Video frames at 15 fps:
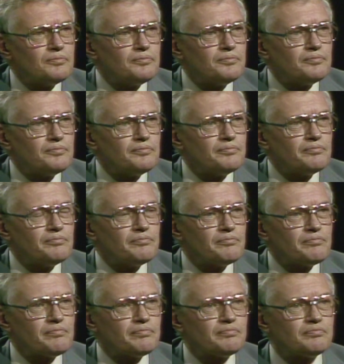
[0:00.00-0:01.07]
The commission
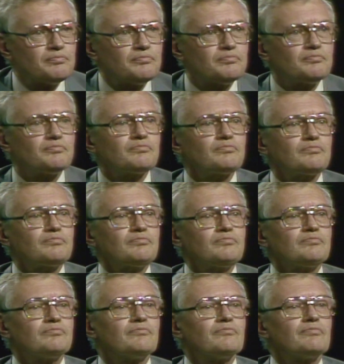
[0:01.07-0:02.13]
changed the electric rate
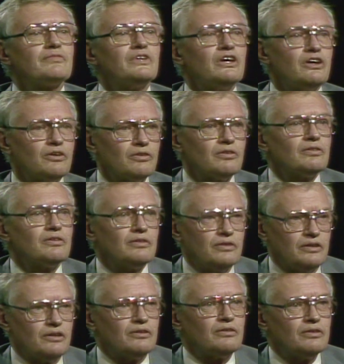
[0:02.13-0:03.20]
structure of Idaho
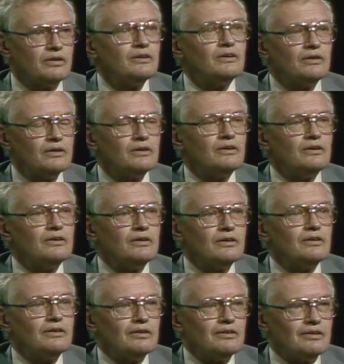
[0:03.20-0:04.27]
Power Company, a
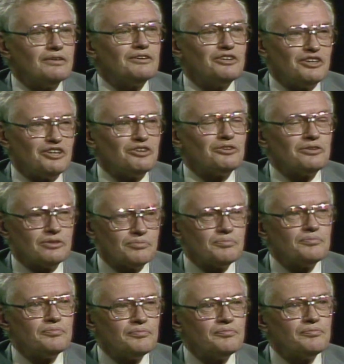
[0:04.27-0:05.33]
decision the company in
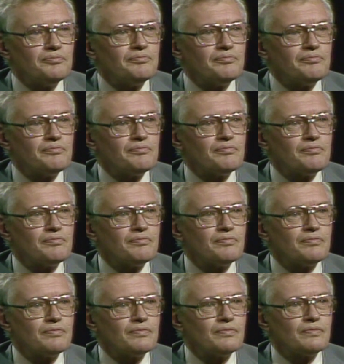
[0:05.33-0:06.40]
part is appealing.
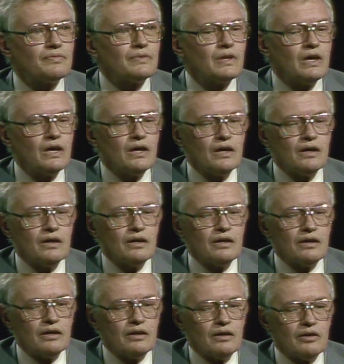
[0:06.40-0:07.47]
That
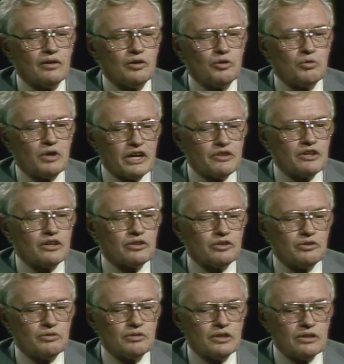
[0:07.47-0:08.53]
so-called inverted rate
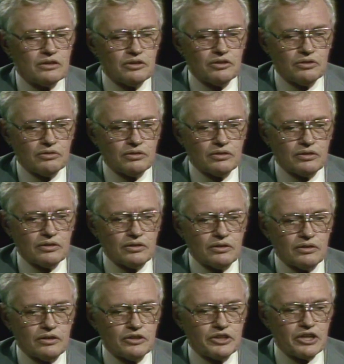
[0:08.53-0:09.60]
decision prompted a
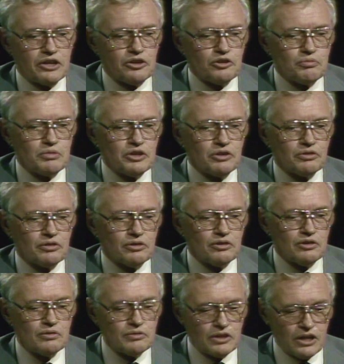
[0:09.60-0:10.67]
legislative
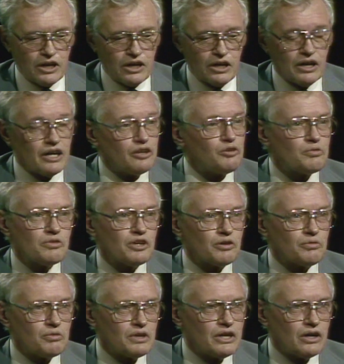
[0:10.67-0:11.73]
examination of the PUC's
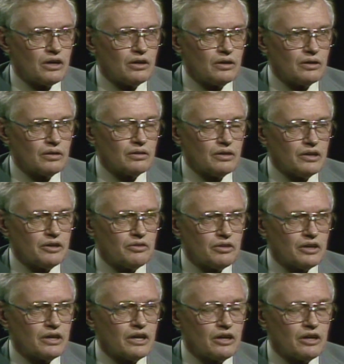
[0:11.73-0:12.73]
rate-making powers.